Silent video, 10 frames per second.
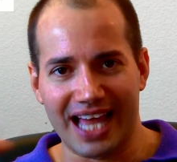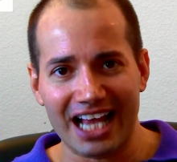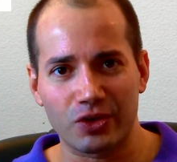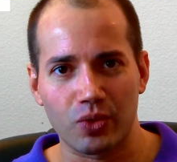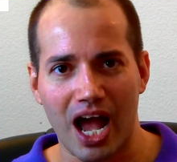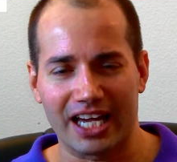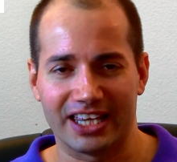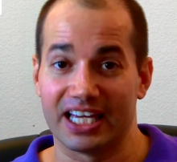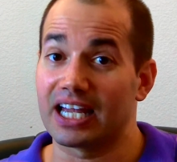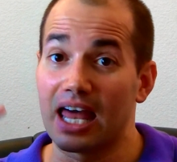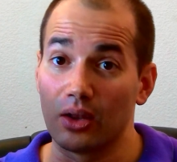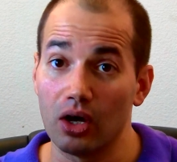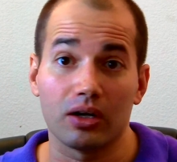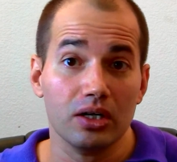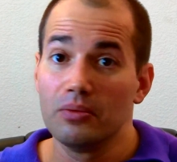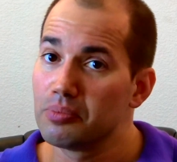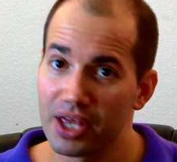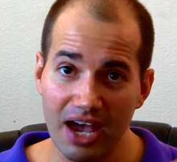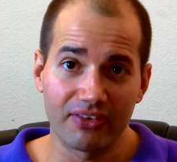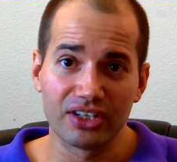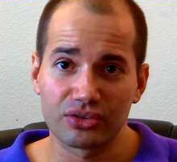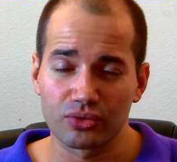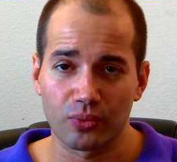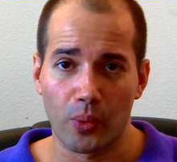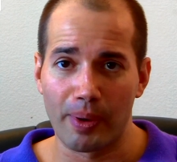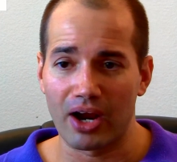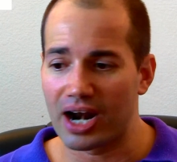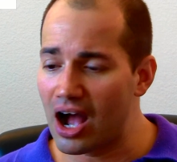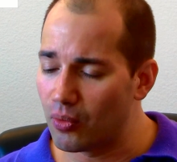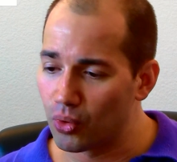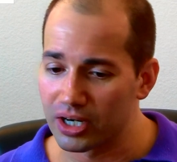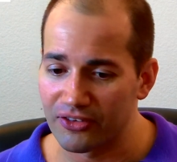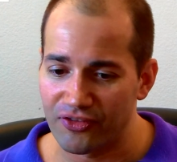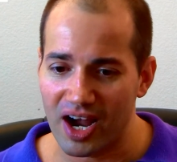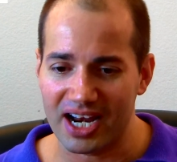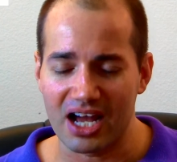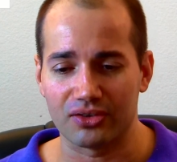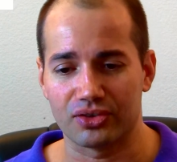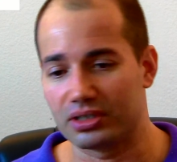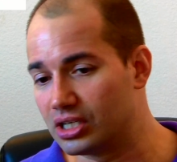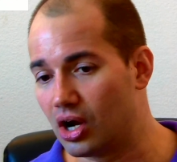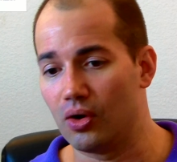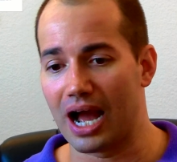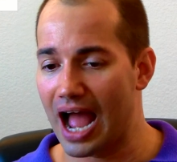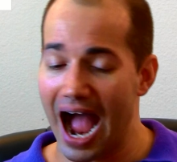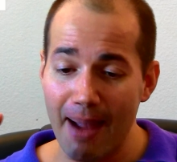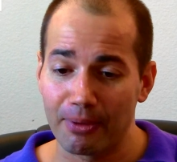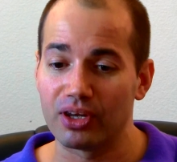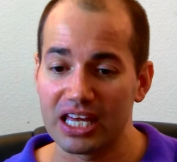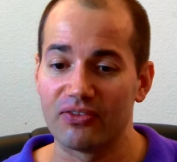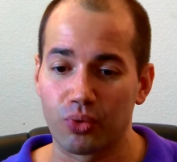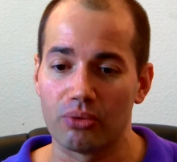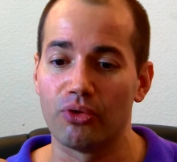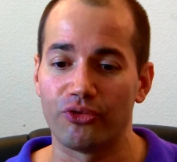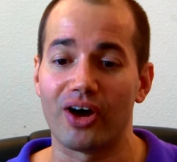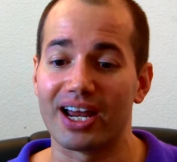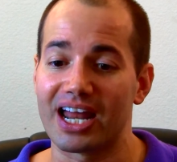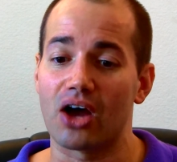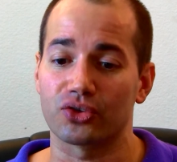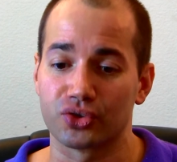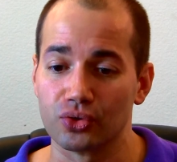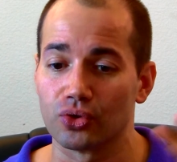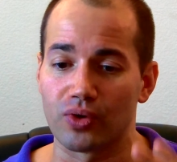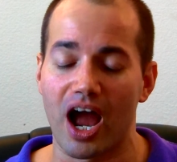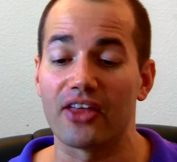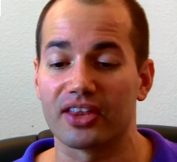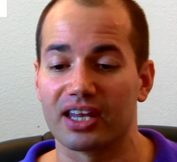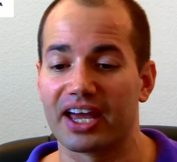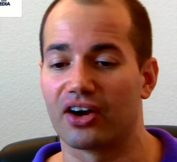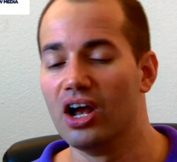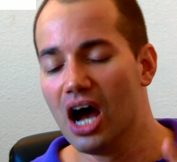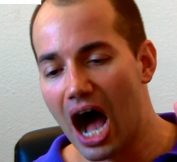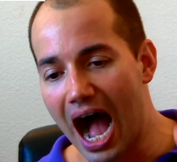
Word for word: That's what I think. And look, the evidence will bear it out. We're going to find out, I believe we will find out sooner rather than later.